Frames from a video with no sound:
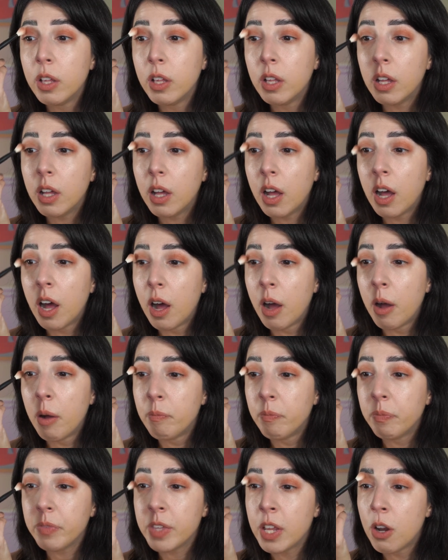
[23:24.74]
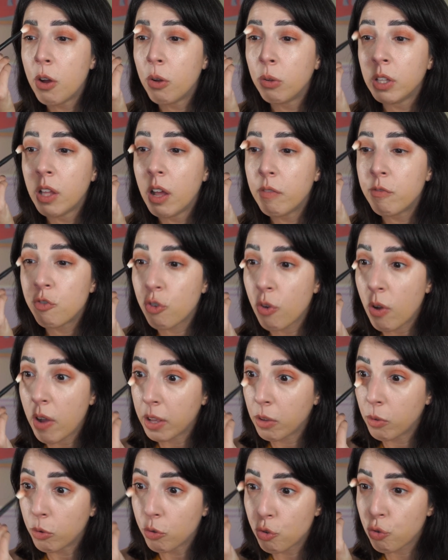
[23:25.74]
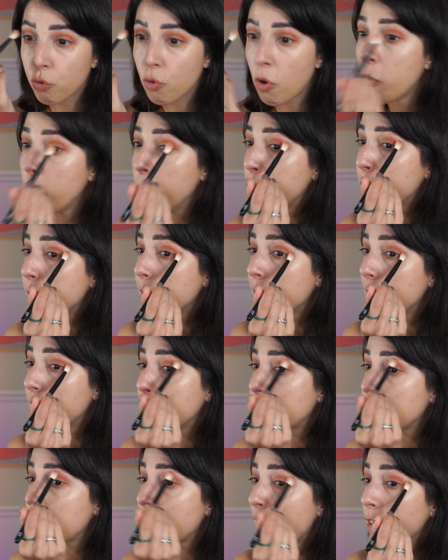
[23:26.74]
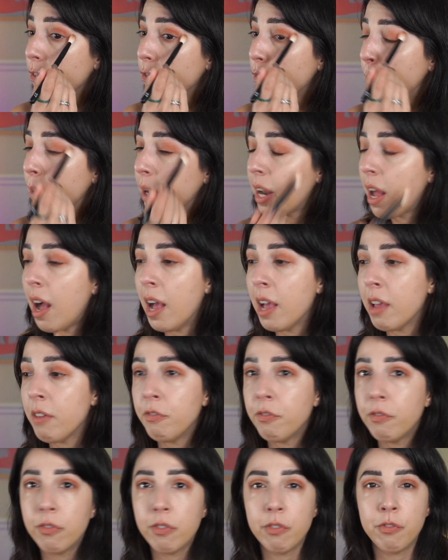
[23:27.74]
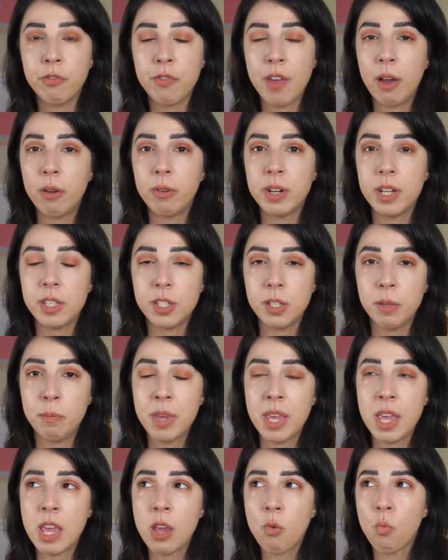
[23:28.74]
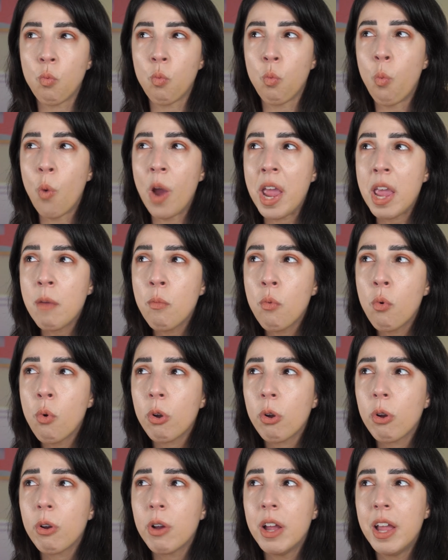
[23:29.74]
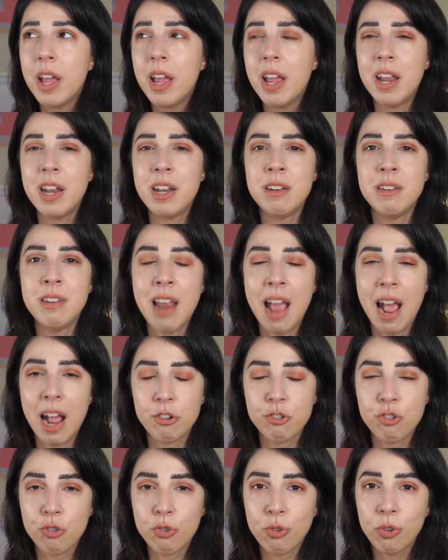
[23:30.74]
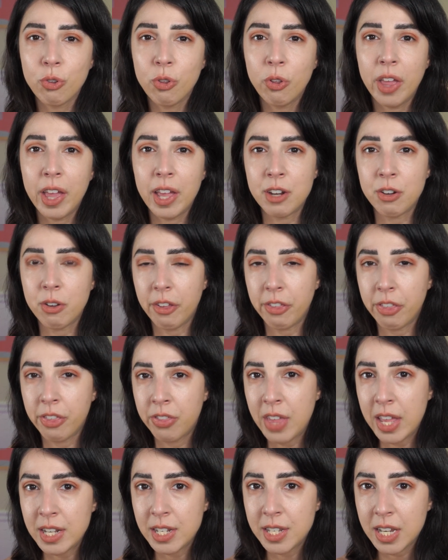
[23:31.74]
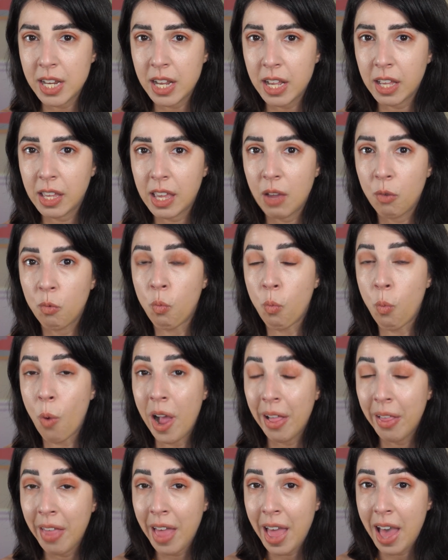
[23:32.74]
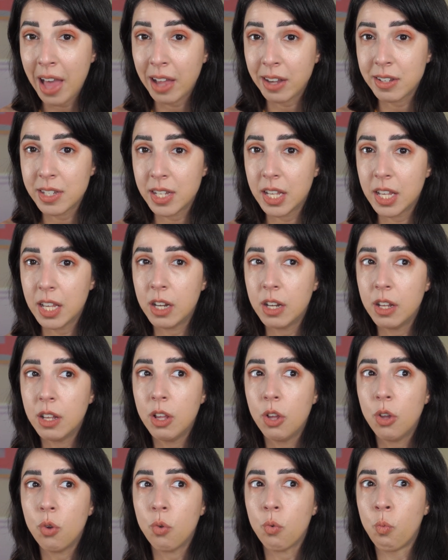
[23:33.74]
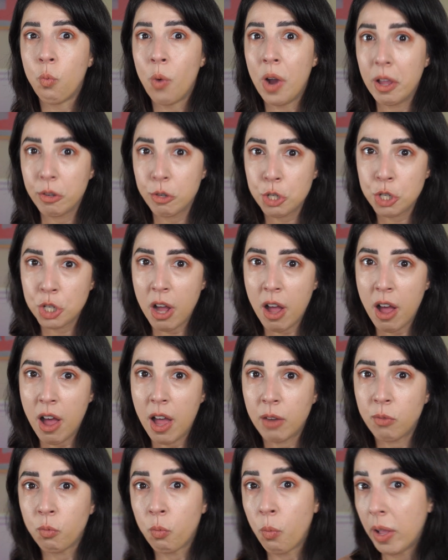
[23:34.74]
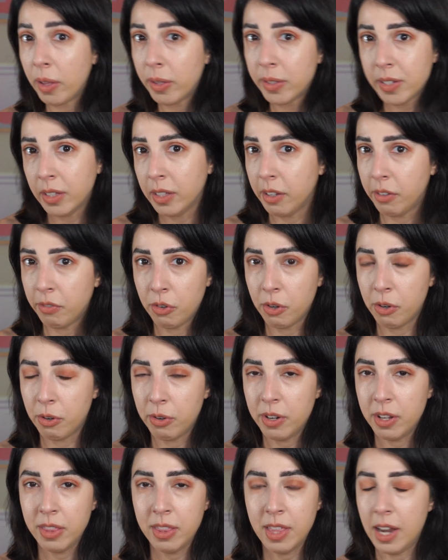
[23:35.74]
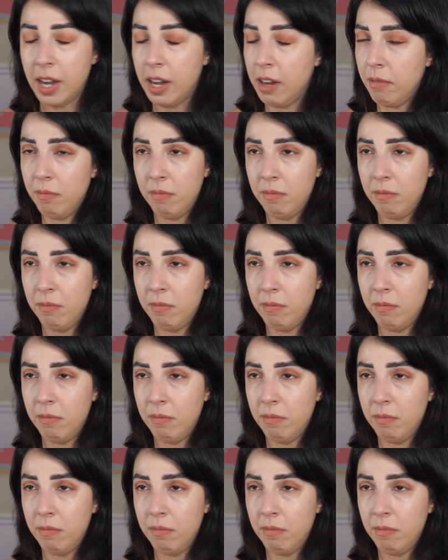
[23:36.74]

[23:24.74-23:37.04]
love triangle tropes and stuff, but I've found it to be way more natural and authentic, well acted, well shot, well delivered than